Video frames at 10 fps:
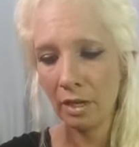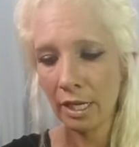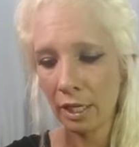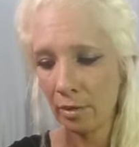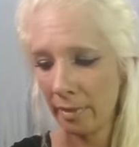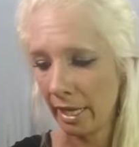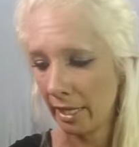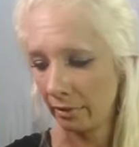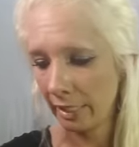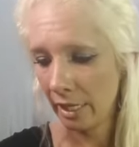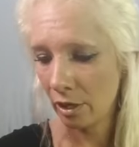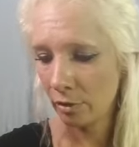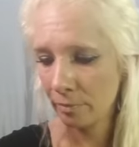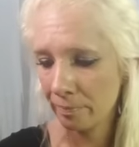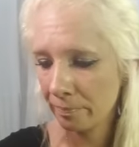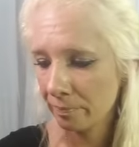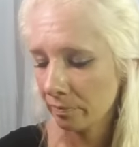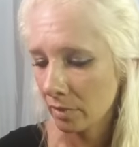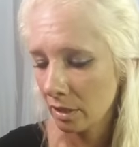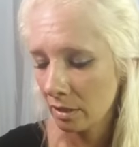it could be a Leo,
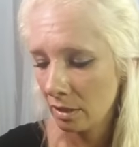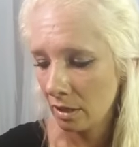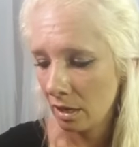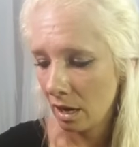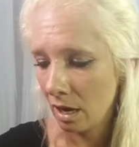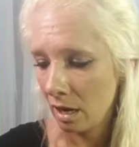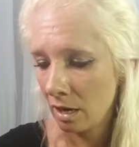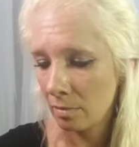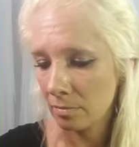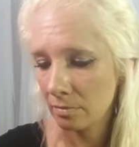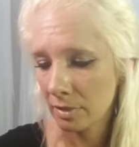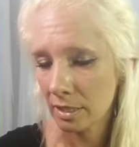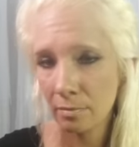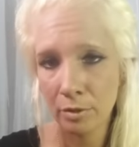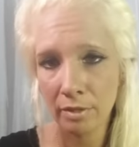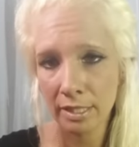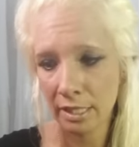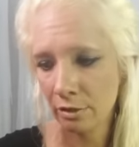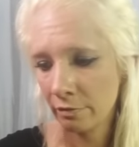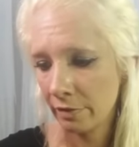um, Sun, Moon,
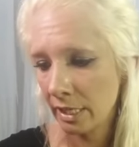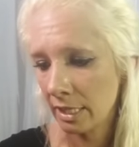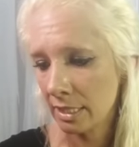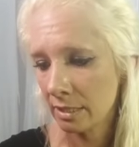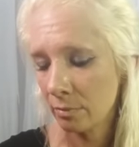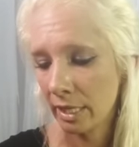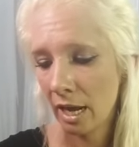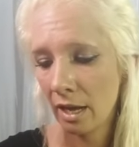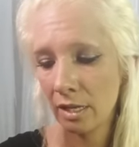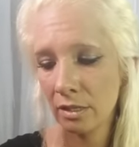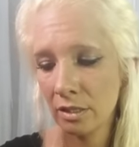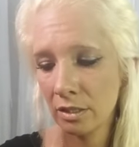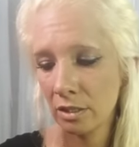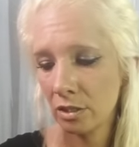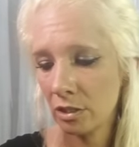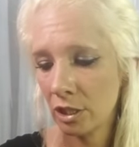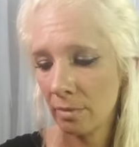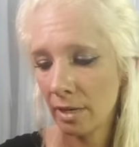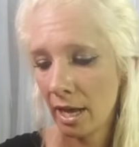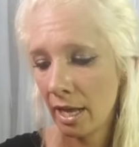Rising, or Venus. We got
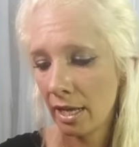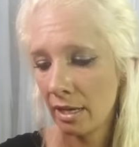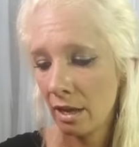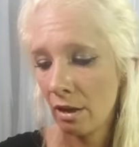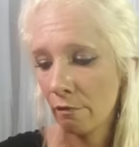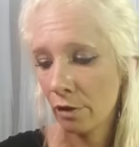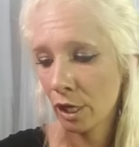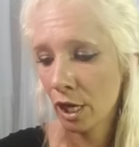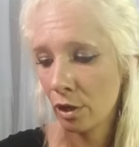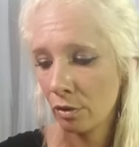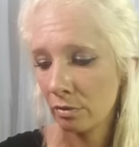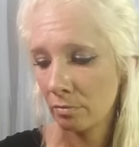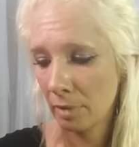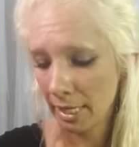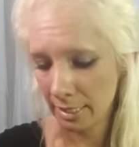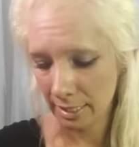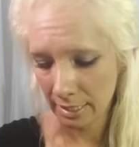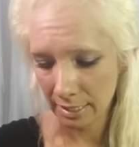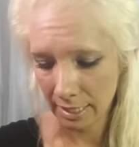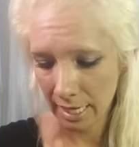Gemini, Virgo,
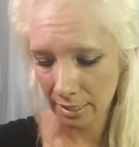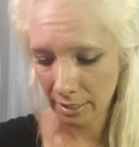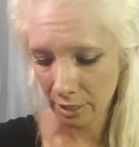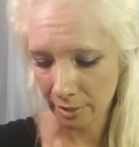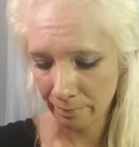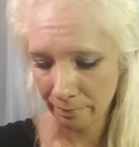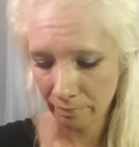Pisces, Cancer,